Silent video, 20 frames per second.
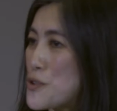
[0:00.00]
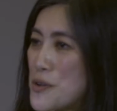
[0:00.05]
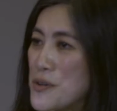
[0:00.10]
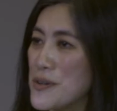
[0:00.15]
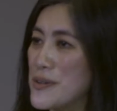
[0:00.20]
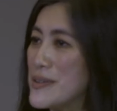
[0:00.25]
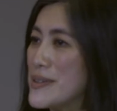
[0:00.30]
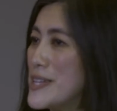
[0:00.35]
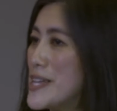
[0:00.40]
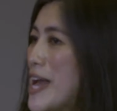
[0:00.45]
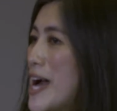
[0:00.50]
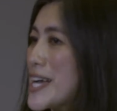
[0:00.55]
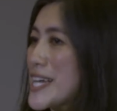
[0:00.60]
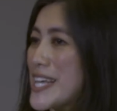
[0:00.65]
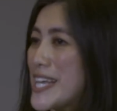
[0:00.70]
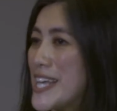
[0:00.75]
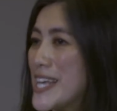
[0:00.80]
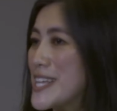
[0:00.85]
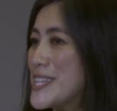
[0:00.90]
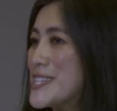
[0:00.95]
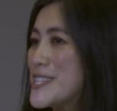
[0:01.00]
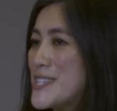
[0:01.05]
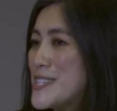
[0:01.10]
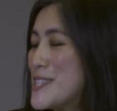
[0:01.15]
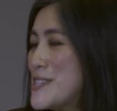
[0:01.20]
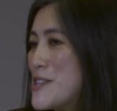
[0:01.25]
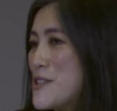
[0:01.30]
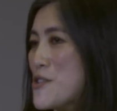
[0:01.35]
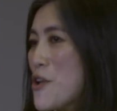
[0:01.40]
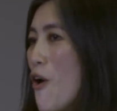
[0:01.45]
turn young kids,
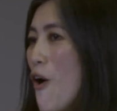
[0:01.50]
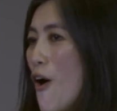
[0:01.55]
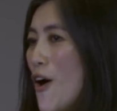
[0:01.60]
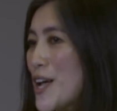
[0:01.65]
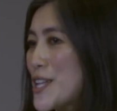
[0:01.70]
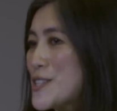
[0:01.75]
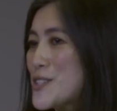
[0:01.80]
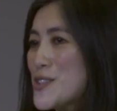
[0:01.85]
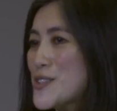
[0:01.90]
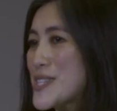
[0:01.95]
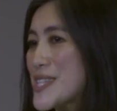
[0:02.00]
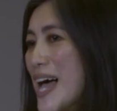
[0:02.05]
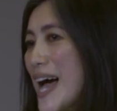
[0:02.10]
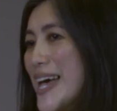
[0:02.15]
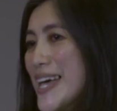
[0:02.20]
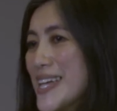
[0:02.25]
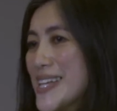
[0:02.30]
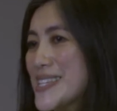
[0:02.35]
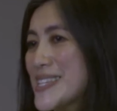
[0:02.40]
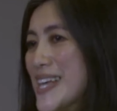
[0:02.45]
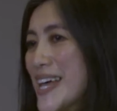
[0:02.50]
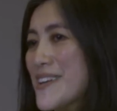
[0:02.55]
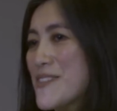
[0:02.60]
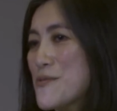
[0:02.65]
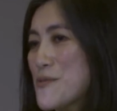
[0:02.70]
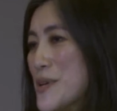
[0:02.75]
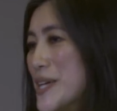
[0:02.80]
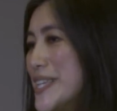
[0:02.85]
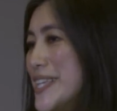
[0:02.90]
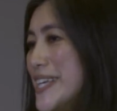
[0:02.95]
you know, on to science. I
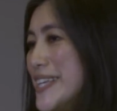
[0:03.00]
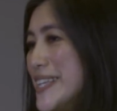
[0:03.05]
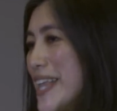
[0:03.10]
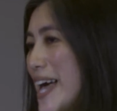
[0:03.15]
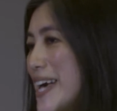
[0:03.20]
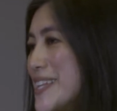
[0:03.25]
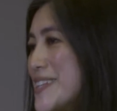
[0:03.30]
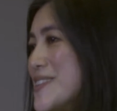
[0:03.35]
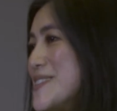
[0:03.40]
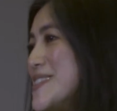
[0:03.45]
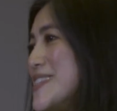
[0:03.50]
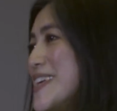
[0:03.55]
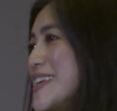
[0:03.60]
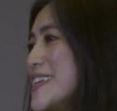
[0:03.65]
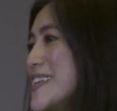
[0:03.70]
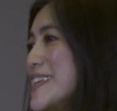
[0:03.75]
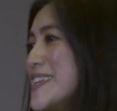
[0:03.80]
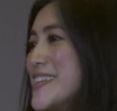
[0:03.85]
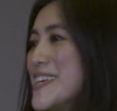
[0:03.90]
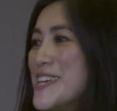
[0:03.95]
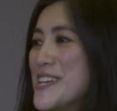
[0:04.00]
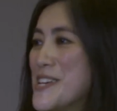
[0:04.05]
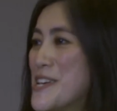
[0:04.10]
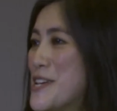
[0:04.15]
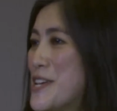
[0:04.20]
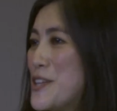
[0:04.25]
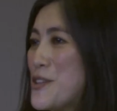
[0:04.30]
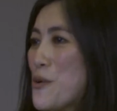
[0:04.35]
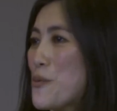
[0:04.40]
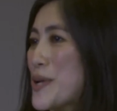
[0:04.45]
really like to see,
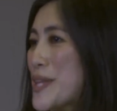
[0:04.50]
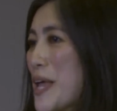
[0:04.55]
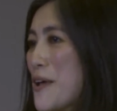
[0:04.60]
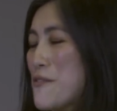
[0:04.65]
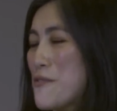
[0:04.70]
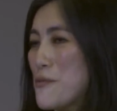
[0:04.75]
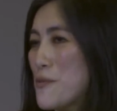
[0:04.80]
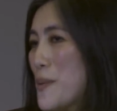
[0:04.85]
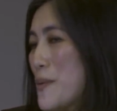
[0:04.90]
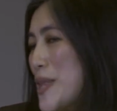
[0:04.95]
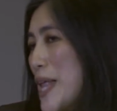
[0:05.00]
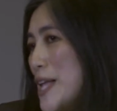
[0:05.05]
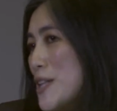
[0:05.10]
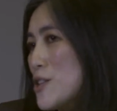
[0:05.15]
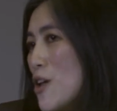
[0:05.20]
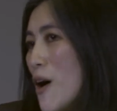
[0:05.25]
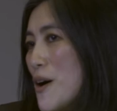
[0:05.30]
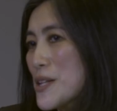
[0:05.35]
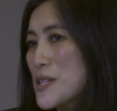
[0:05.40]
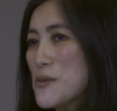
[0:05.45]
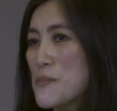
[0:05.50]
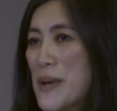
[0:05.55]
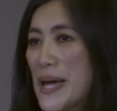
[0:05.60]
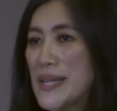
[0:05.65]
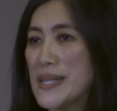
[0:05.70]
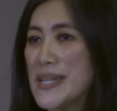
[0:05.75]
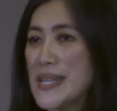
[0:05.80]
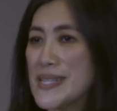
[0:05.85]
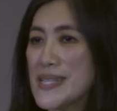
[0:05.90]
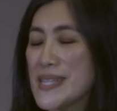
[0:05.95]
you know, when I talk to my
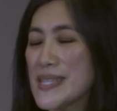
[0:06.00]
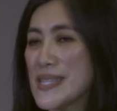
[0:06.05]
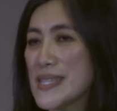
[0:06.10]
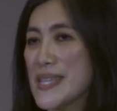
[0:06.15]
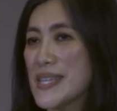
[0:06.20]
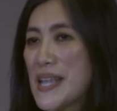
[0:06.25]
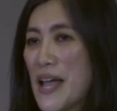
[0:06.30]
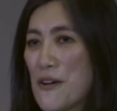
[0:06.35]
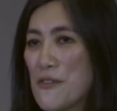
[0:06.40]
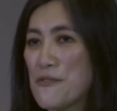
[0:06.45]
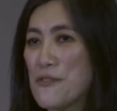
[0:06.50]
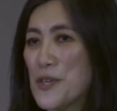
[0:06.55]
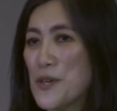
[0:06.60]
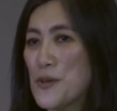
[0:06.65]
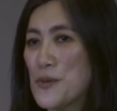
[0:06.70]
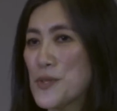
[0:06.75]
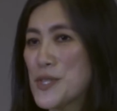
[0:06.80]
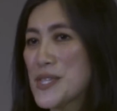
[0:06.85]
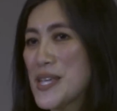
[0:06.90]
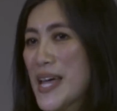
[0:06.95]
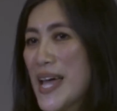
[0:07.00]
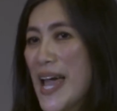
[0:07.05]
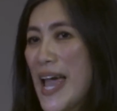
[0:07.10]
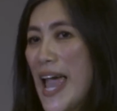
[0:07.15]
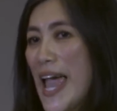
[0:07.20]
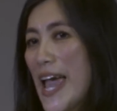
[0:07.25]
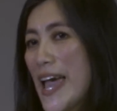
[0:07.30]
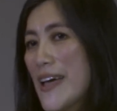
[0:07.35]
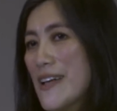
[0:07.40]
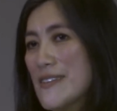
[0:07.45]
nieces and nephews
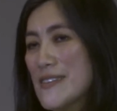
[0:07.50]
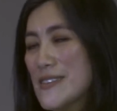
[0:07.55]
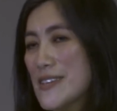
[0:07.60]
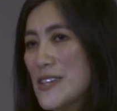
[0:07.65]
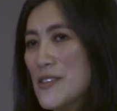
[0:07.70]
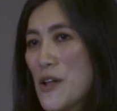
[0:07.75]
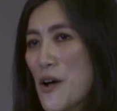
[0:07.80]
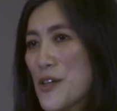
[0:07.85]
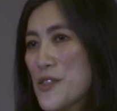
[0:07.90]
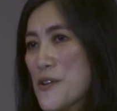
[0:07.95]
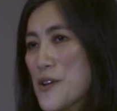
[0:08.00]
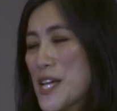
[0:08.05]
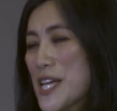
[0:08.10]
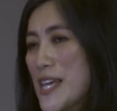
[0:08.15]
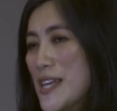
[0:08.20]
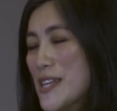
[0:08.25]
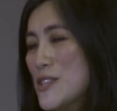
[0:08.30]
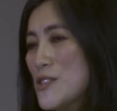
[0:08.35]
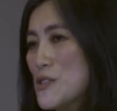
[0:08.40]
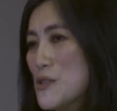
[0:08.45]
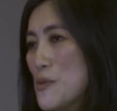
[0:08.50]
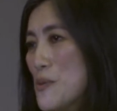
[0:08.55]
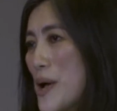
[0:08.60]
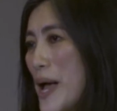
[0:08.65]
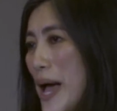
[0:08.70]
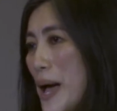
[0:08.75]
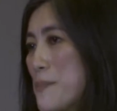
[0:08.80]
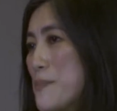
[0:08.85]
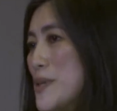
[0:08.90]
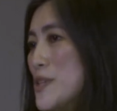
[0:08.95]
and, you know, other kids who
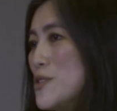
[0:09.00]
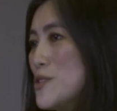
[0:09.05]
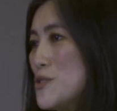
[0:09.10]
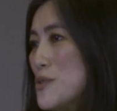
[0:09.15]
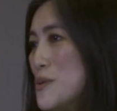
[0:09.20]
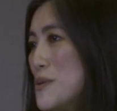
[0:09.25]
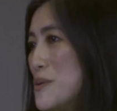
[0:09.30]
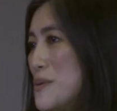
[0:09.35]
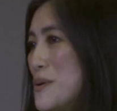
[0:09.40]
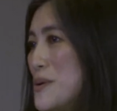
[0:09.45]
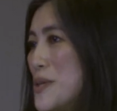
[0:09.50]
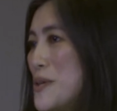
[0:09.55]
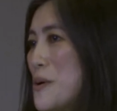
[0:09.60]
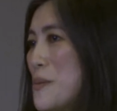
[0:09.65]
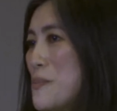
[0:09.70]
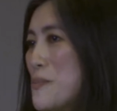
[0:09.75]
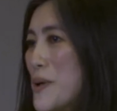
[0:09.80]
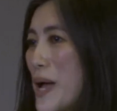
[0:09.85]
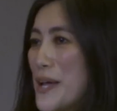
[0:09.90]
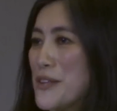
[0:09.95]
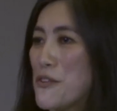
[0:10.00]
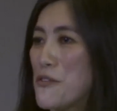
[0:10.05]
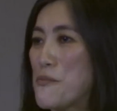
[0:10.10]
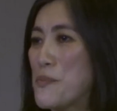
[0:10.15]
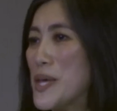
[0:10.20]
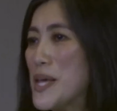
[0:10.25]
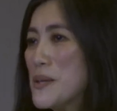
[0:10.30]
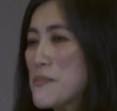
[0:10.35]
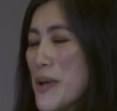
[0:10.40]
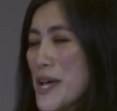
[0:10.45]
happen to, you know, kind of
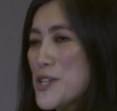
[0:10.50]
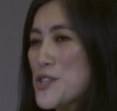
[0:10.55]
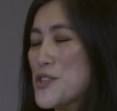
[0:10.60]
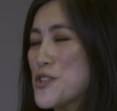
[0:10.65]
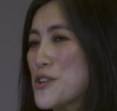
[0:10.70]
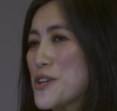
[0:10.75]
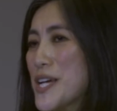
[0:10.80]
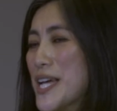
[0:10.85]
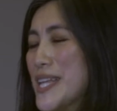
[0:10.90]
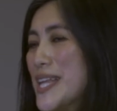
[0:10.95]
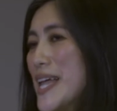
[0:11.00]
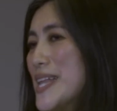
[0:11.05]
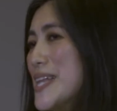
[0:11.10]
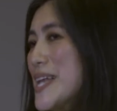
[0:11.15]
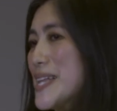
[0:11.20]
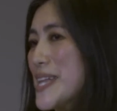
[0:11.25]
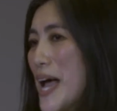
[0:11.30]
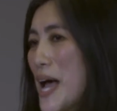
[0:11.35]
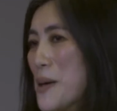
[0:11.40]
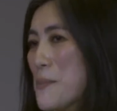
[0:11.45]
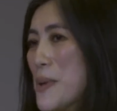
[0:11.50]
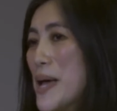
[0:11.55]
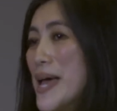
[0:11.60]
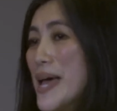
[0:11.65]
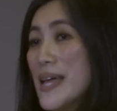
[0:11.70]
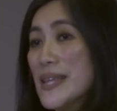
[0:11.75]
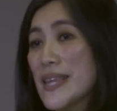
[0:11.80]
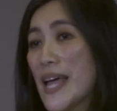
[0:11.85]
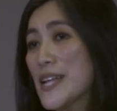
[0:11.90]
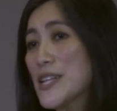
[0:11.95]
be in my circuit at that time,
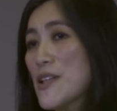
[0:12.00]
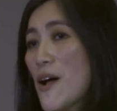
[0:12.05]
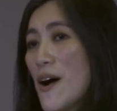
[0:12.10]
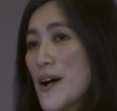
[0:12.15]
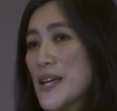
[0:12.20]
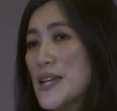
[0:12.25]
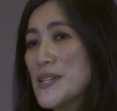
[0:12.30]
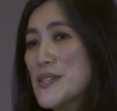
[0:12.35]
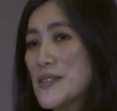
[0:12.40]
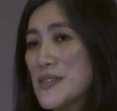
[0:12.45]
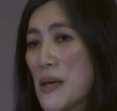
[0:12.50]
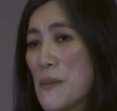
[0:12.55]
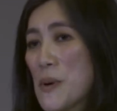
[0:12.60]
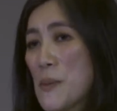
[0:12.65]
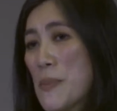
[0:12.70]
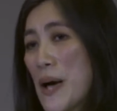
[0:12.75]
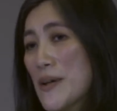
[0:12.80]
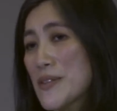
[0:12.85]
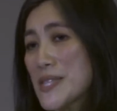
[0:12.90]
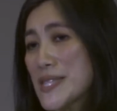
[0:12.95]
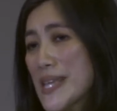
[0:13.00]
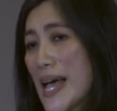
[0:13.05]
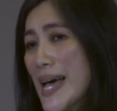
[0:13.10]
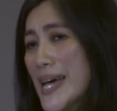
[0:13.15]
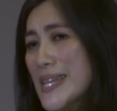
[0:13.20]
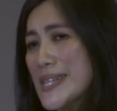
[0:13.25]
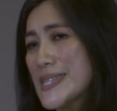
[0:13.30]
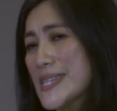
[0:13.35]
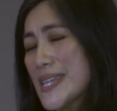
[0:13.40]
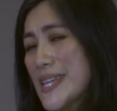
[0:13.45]
like talking to them about
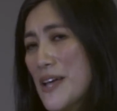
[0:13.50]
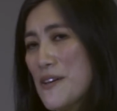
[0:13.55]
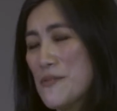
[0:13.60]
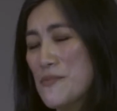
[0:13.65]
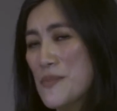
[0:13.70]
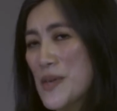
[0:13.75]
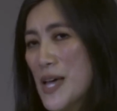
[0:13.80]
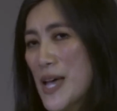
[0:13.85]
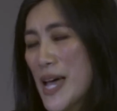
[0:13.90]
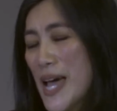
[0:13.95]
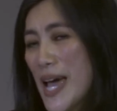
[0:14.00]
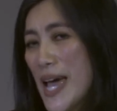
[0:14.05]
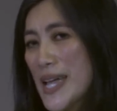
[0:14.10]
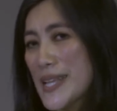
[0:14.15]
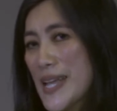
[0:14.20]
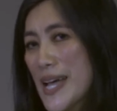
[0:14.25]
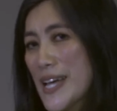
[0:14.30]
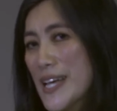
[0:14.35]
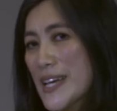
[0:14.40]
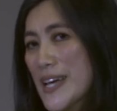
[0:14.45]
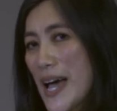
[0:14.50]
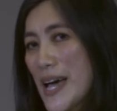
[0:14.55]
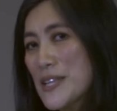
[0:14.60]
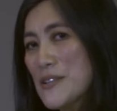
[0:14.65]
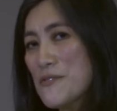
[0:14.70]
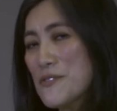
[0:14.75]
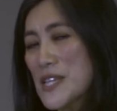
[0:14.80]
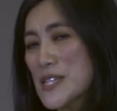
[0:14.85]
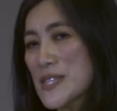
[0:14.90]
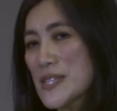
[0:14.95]
science. And I kind
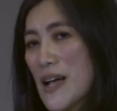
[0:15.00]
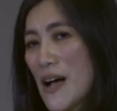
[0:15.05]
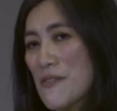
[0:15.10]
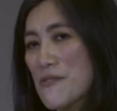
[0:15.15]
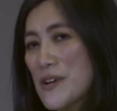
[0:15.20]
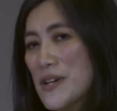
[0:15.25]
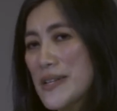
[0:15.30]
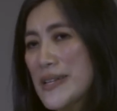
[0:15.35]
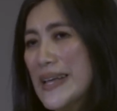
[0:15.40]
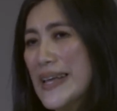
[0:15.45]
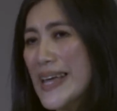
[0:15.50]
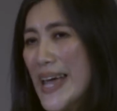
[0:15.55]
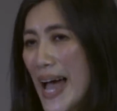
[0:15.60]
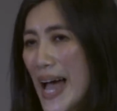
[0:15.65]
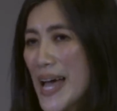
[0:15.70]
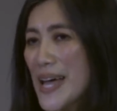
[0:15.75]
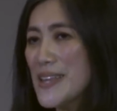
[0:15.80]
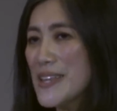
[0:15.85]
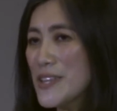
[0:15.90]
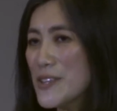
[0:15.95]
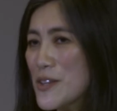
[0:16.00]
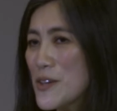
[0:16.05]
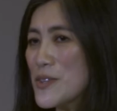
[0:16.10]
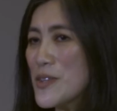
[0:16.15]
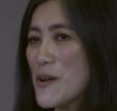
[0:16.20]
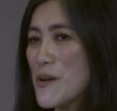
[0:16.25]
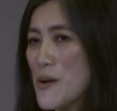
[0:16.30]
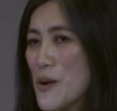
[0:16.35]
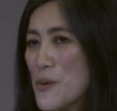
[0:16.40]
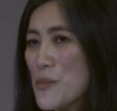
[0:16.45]
of discovered, yeah, you know,
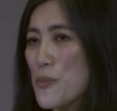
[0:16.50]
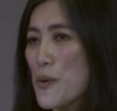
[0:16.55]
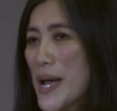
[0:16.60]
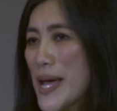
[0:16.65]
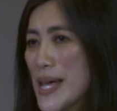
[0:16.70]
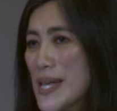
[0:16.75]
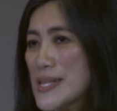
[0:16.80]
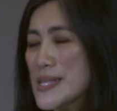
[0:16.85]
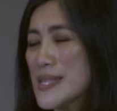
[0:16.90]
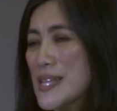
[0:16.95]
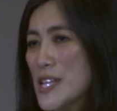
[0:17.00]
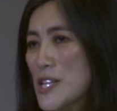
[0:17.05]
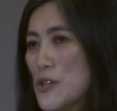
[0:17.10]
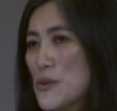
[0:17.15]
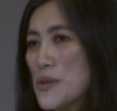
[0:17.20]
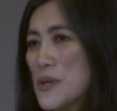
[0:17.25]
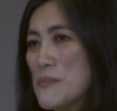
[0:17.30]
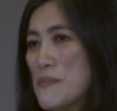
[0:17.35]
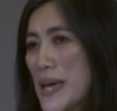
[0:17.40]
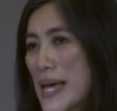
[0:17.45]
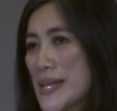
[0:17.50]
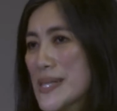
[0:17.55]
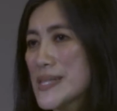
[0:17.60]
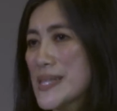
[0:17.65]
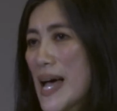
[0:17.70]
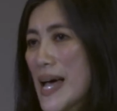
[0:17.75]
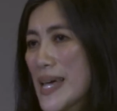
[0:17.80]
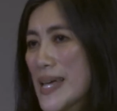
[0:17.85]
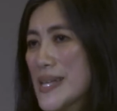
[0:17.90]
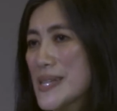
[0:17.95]
there are ways that you could make
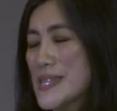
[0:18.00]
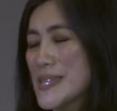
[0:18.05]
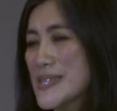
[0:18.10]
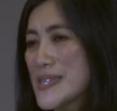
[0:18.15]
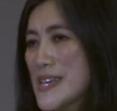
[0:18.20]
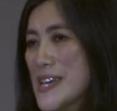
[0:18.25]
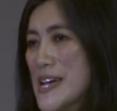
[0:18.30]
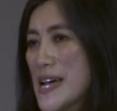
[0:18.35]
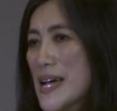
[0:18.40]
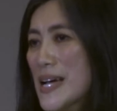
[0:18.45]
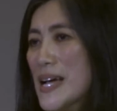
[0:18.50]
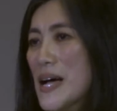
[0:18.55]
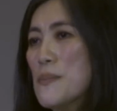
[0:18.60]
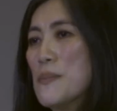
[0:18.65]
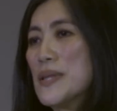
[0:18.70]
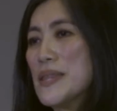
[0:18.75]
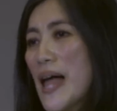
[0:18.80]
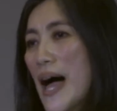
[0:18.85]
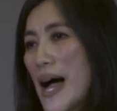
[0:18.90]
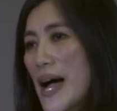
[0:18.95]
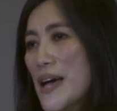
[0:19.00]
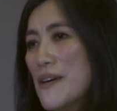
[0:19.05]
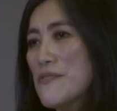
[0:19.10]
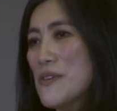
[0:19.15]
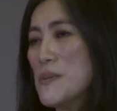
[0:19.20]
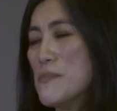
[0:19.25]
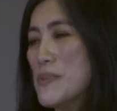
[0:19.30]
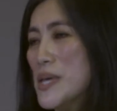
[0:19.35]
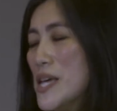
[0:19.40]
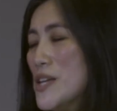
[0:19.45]
science come alive
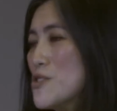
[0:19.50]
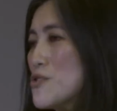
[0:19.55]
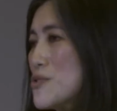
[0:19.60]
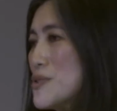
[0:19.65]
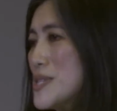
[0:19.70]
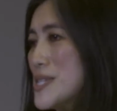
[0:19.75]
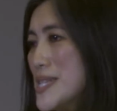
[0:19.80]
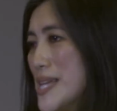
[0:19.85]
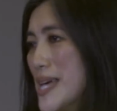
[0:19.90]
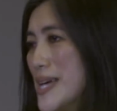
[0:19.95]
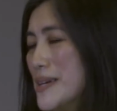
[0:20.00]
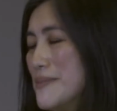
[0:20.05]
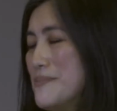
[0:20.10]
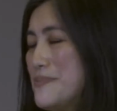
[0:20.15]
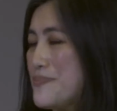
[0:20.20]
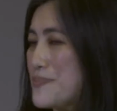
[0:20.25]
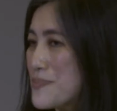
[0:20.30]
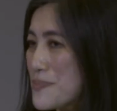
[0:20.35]
and be interesting